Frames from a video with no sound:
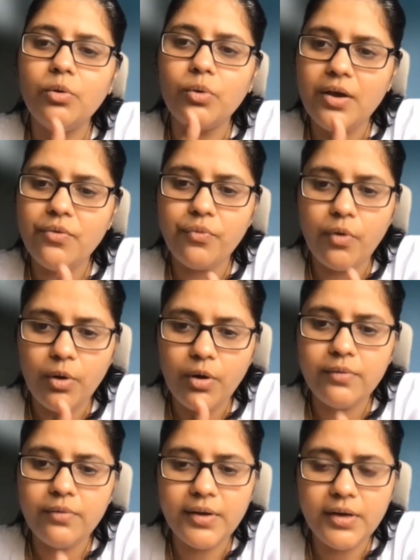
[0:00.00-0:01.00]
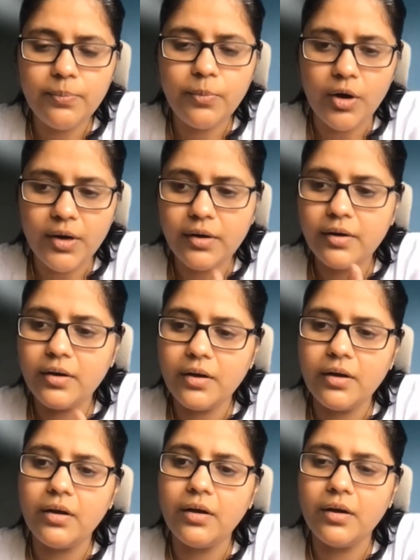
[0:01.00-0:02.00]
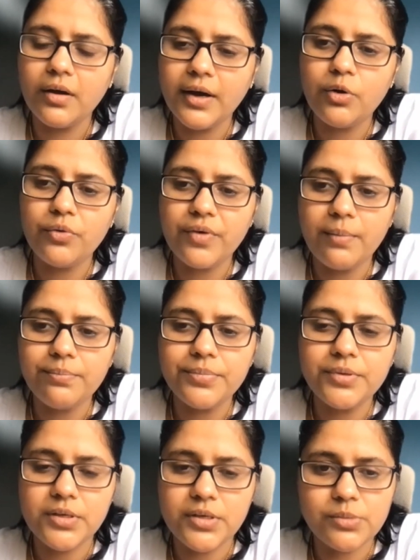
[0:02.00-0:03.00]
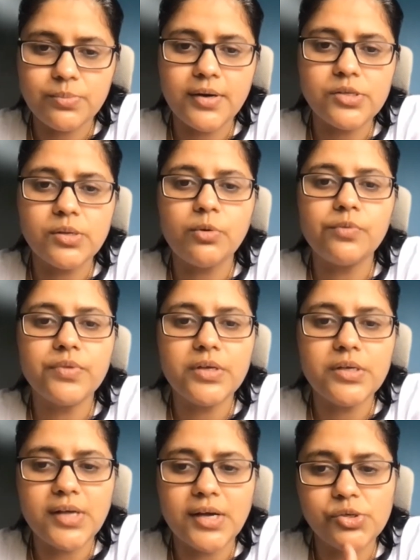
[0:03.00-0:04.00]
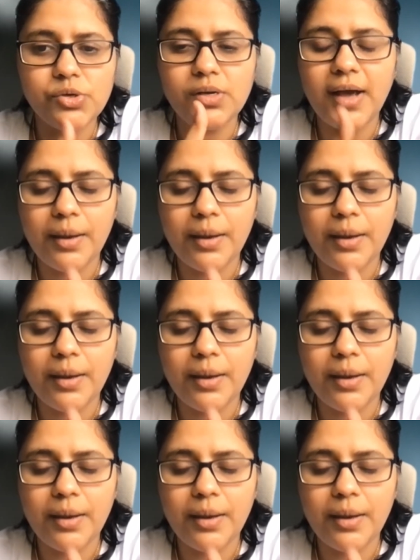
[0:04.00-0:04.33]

looking for very product kind of companies where some of these actually